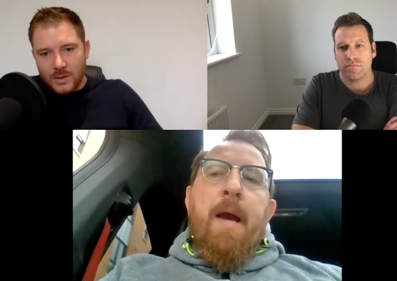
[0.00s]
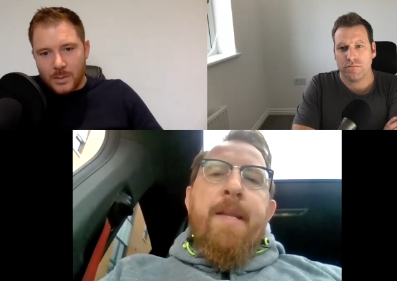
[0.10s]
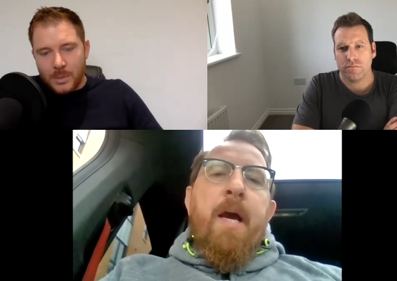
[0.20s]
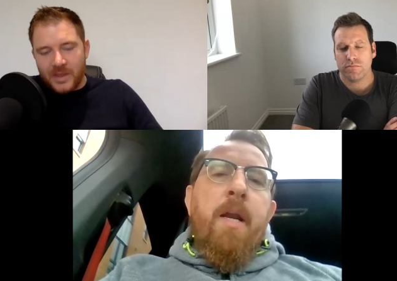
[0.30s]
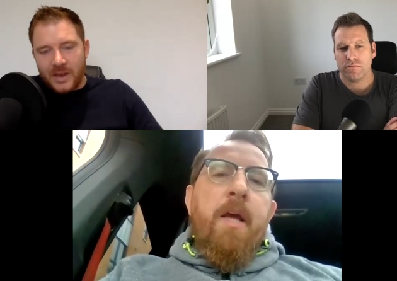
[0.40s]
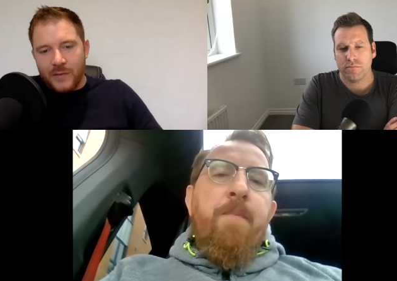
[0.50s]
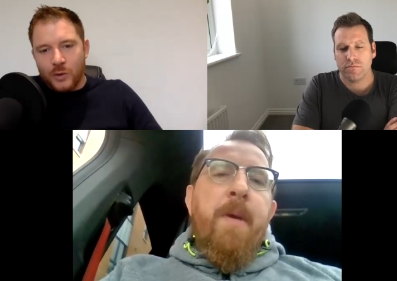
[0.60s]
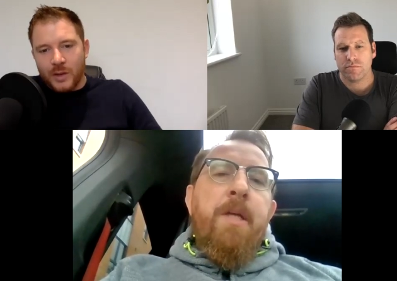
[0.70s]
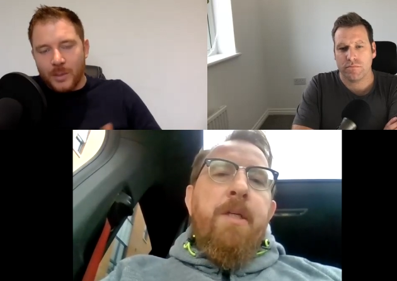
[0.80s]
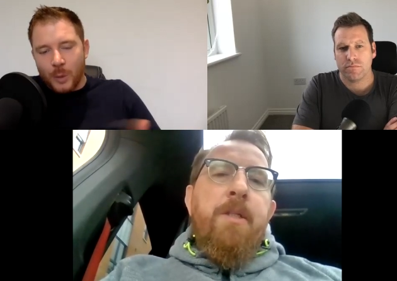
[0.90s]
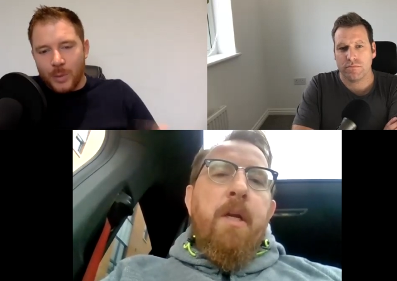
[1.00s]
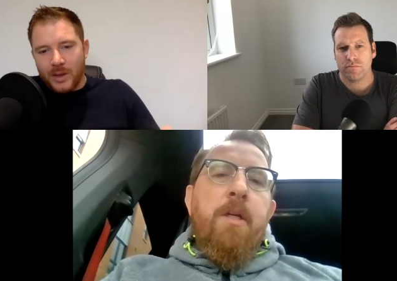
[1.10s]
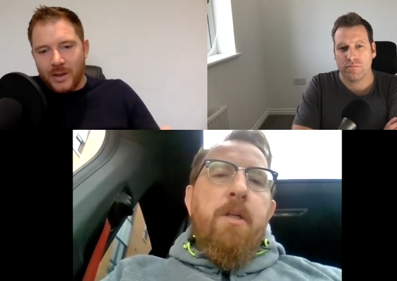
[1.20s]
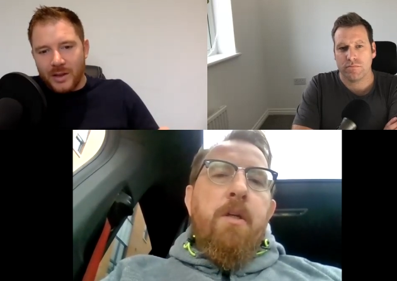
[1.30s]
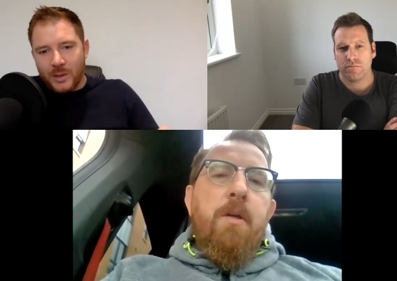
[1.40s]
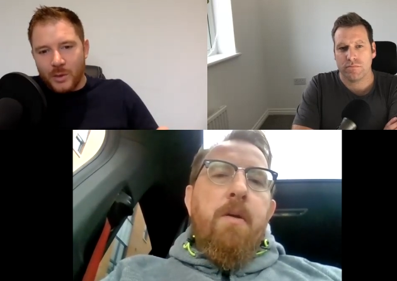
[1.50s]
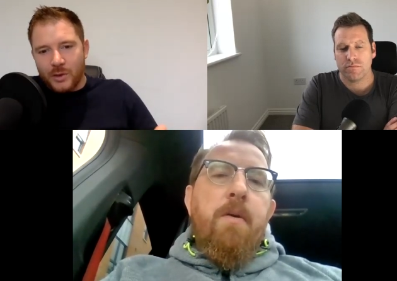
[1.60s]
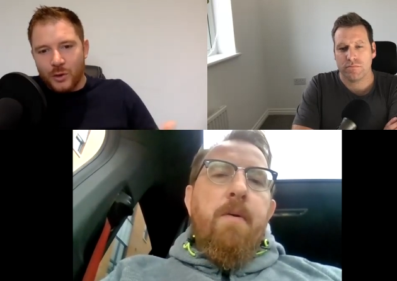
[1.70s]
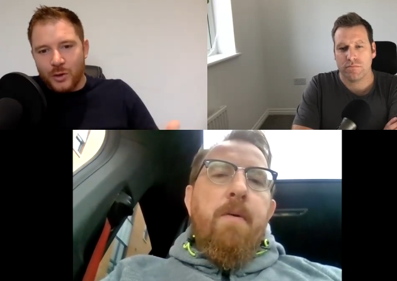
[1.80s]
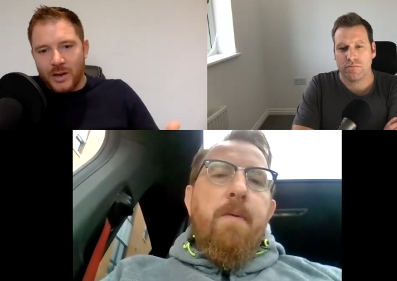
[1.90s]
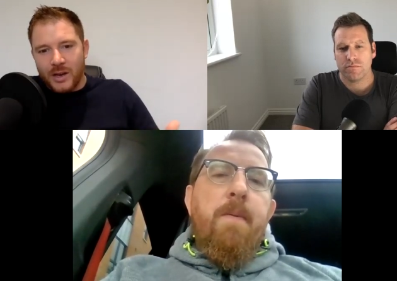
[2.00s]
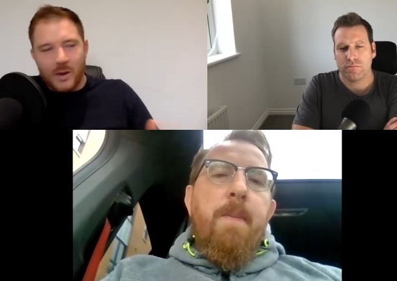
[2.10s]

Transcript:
Speaker 1: and the RF if you had a
Speaker 2: property that you were doing and then you